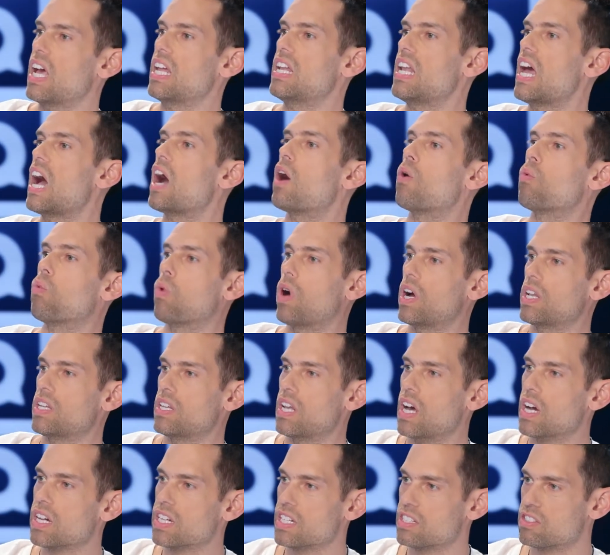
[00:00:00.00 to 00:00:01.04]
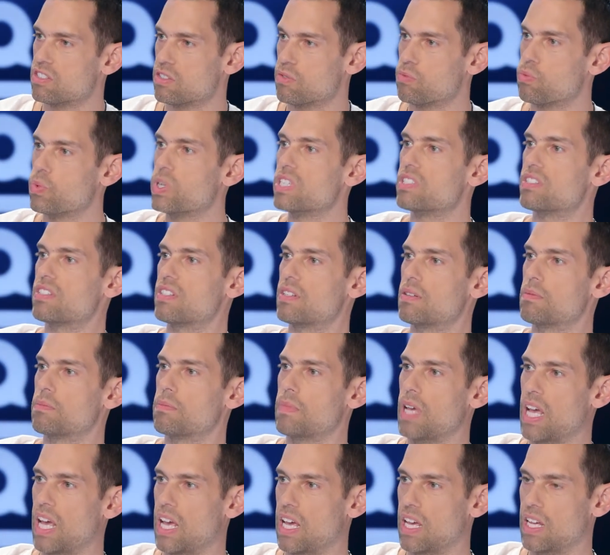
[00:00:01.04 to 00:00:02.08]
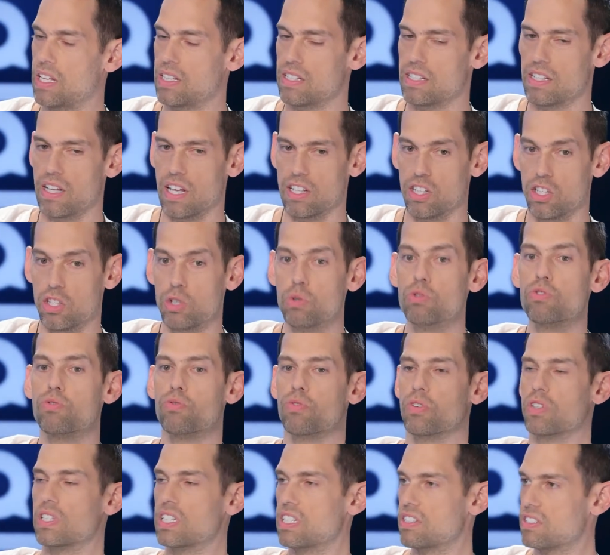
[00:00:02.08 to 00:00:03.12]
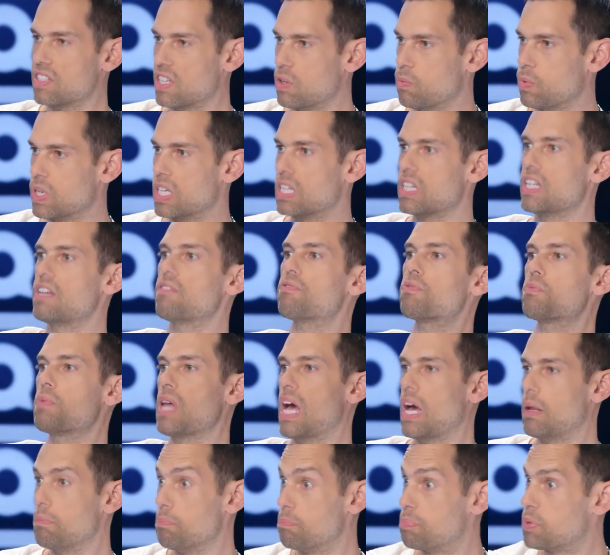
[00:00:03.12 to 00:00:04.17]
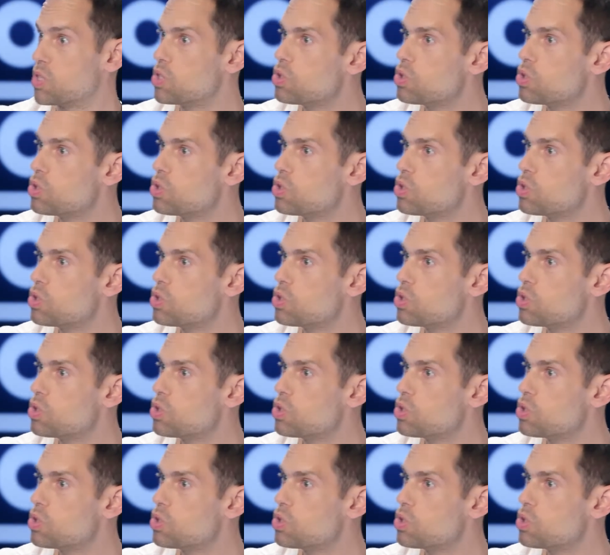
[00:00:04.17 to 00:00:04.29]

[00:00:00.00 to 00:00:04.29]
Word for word: And now what nuggets of wisdom and usefulness can we glean from that?